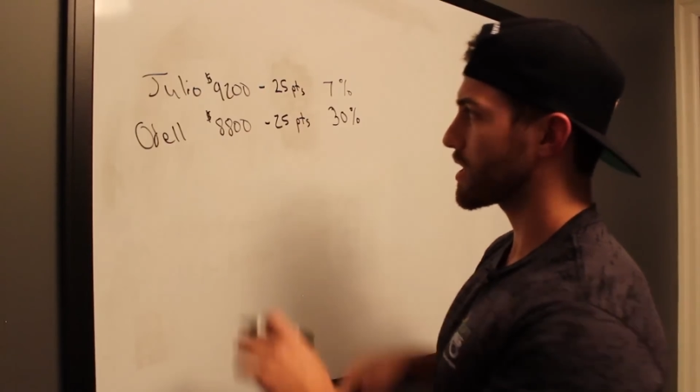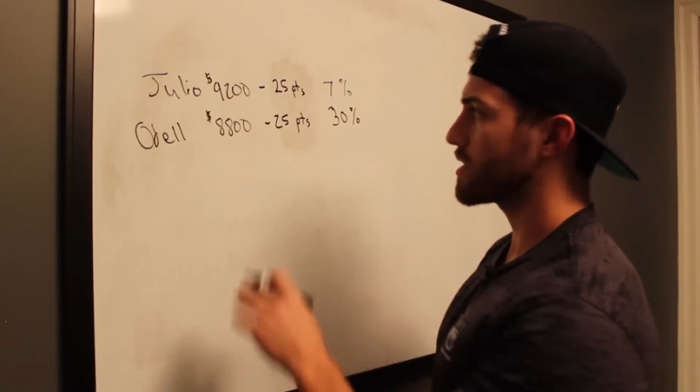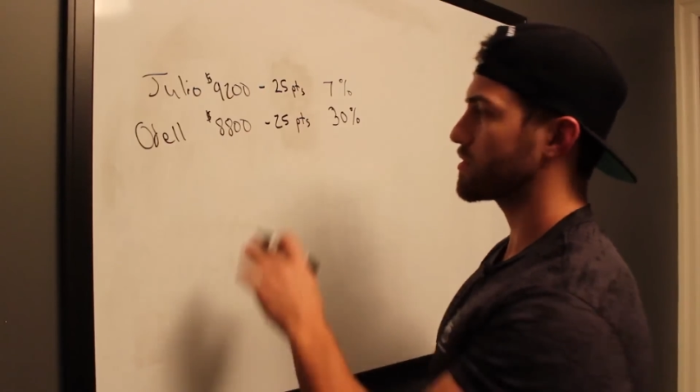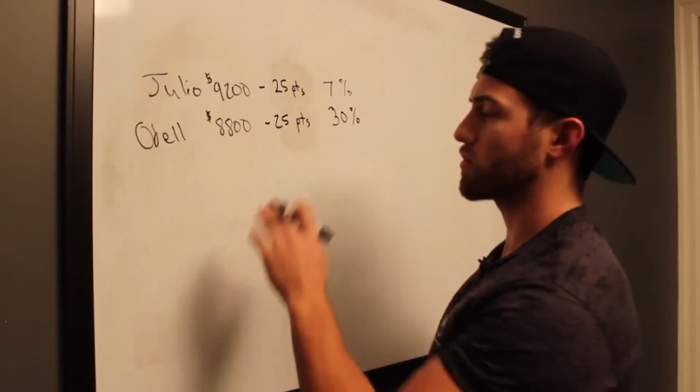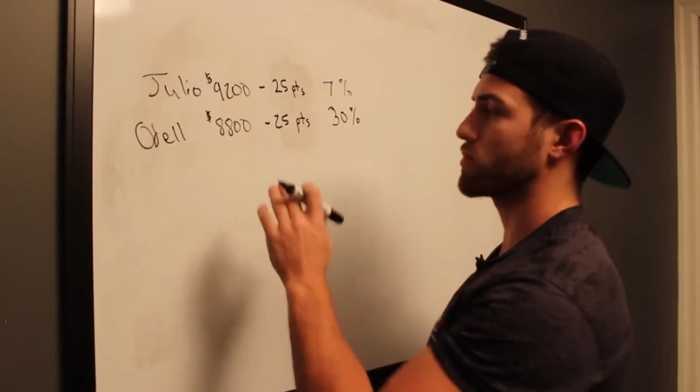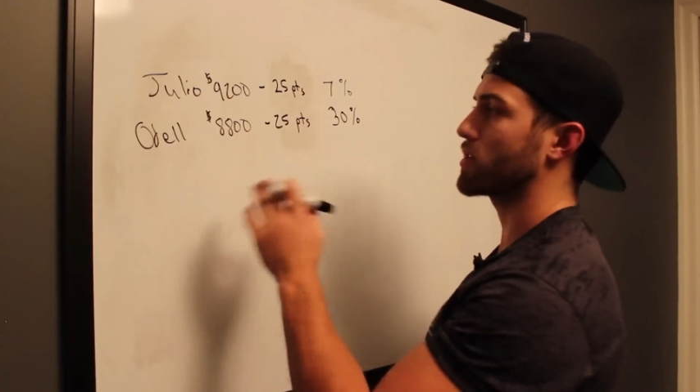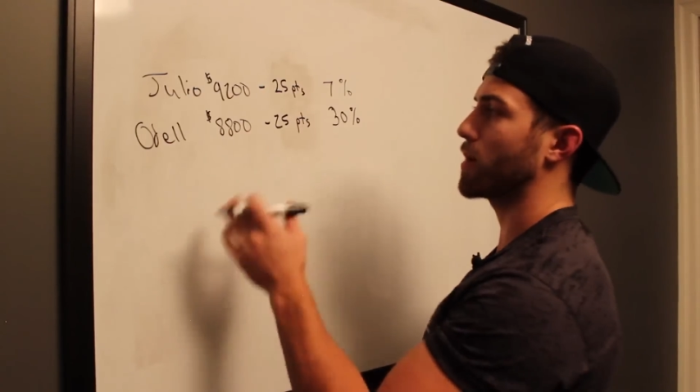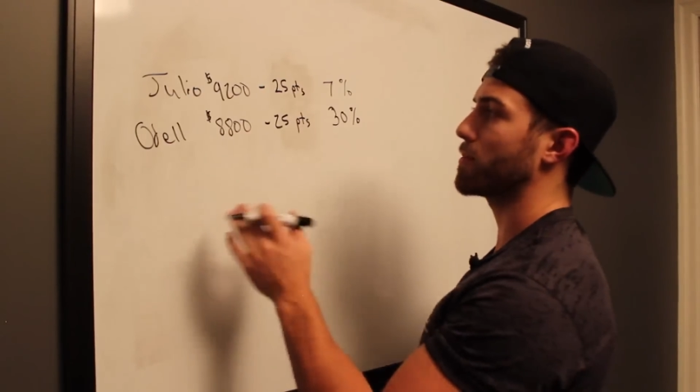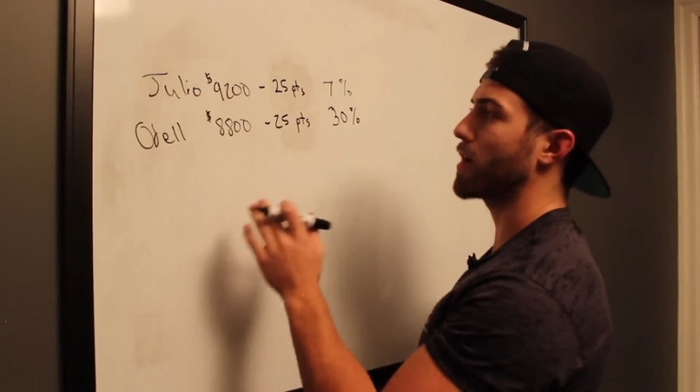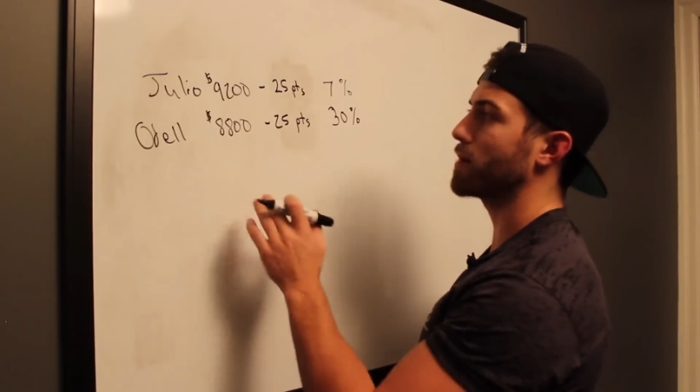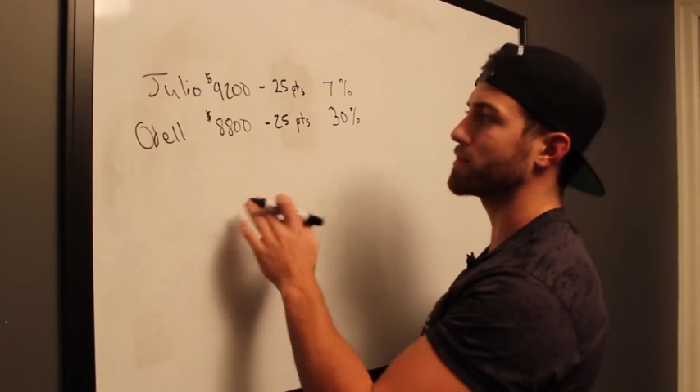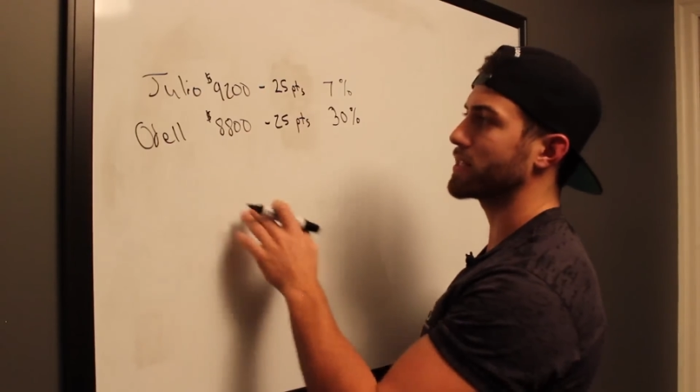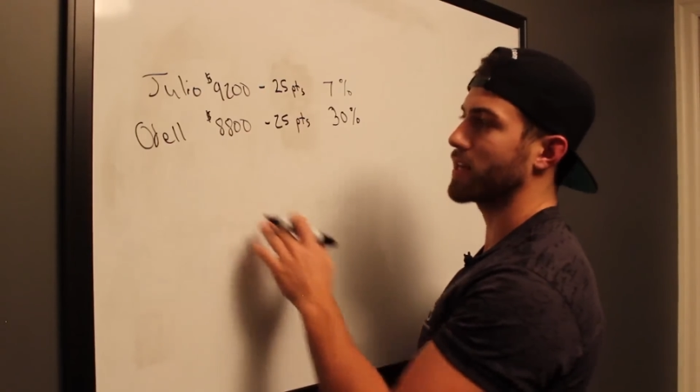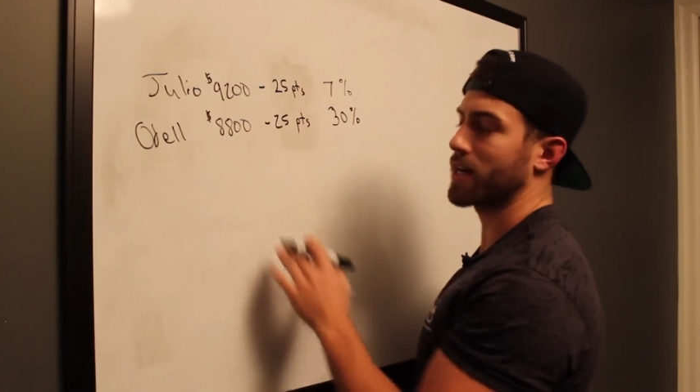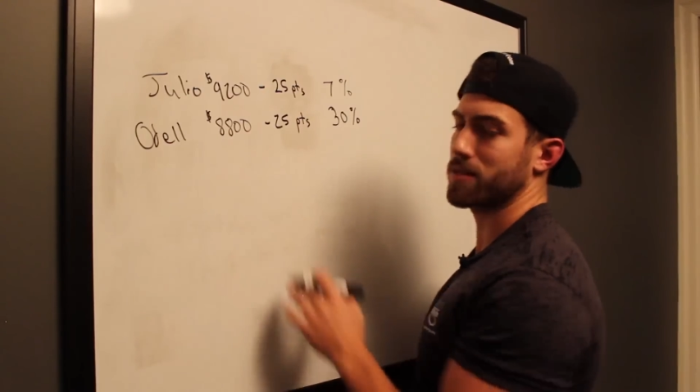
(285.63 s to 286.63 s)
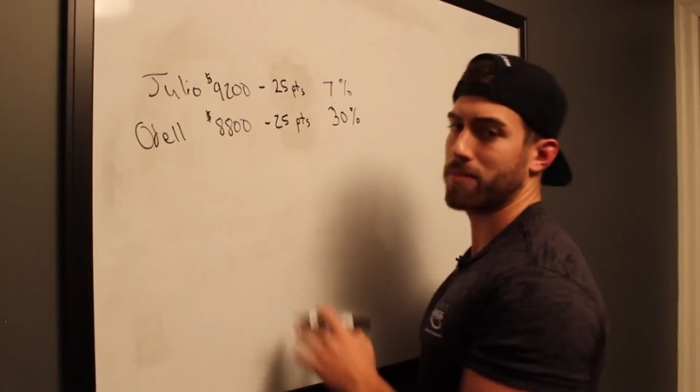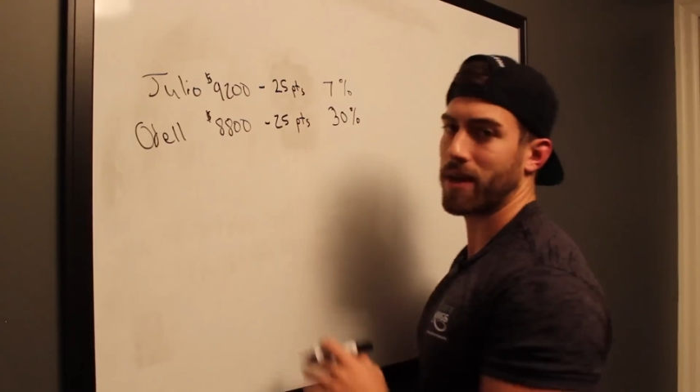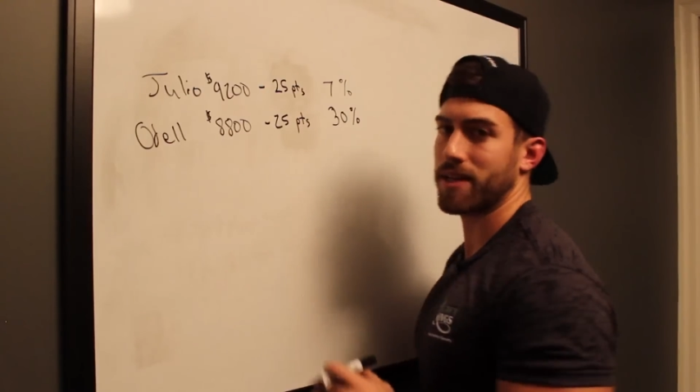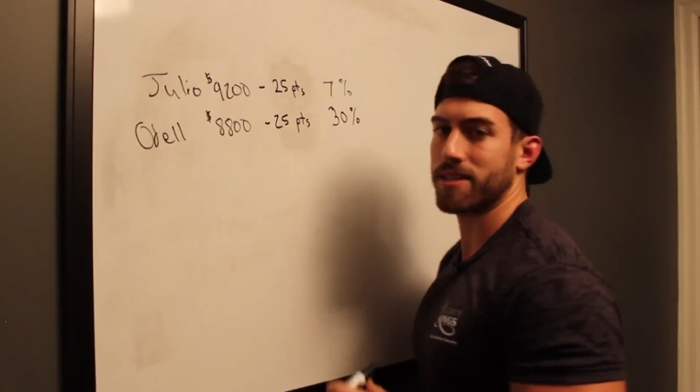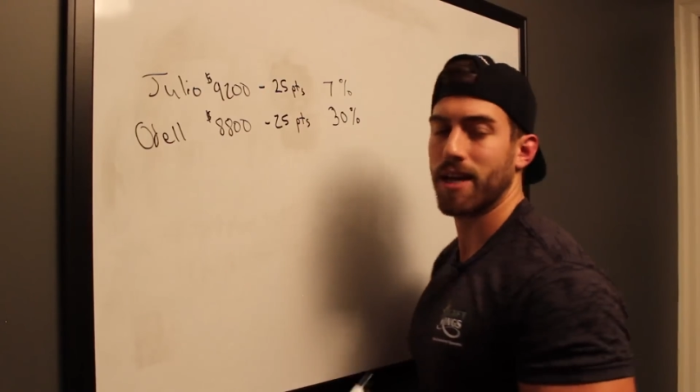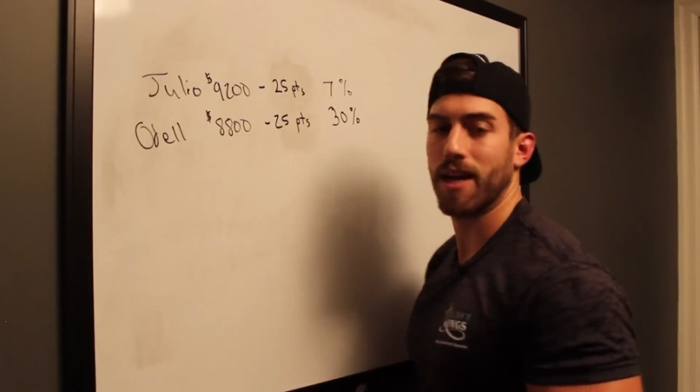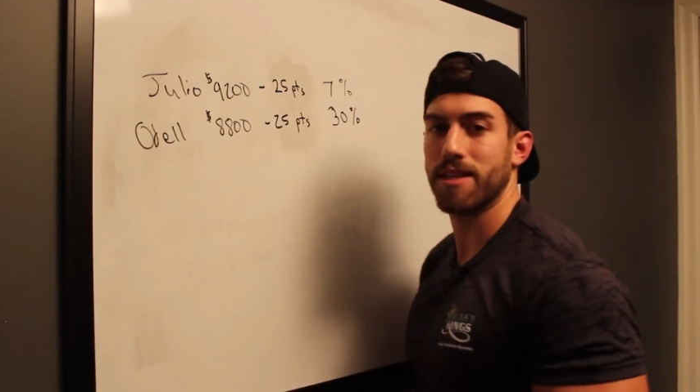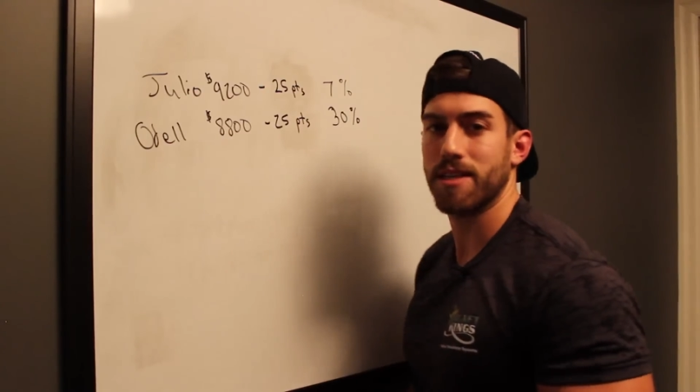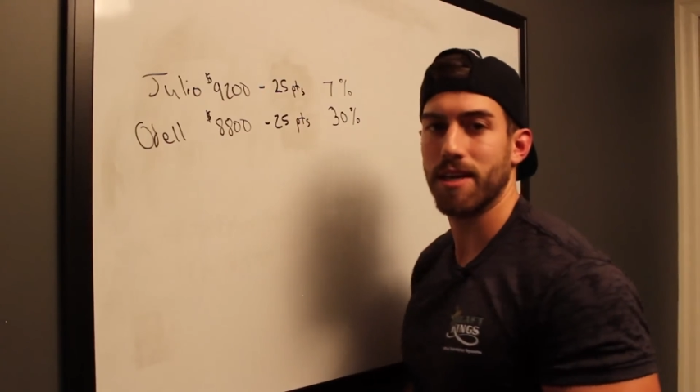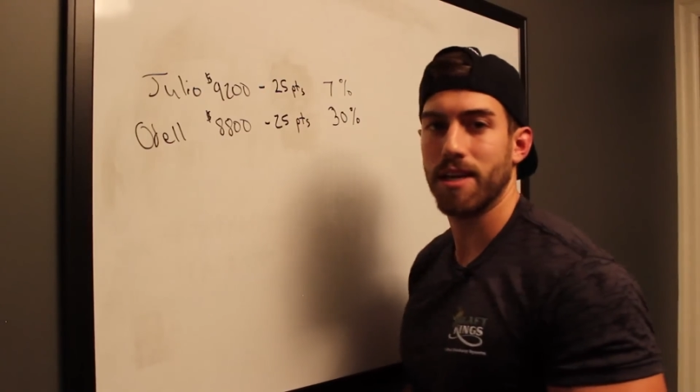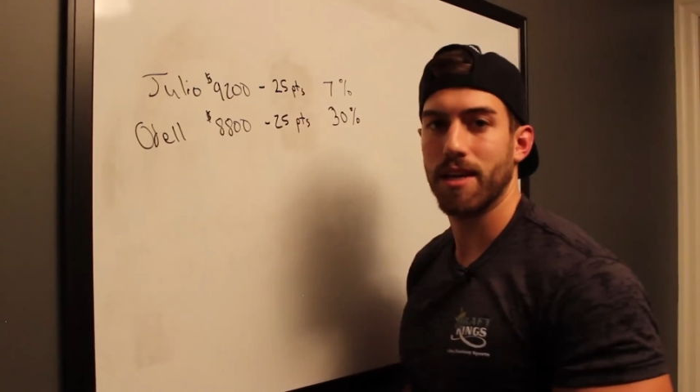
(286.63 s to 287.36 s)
So sometimes it does make sense.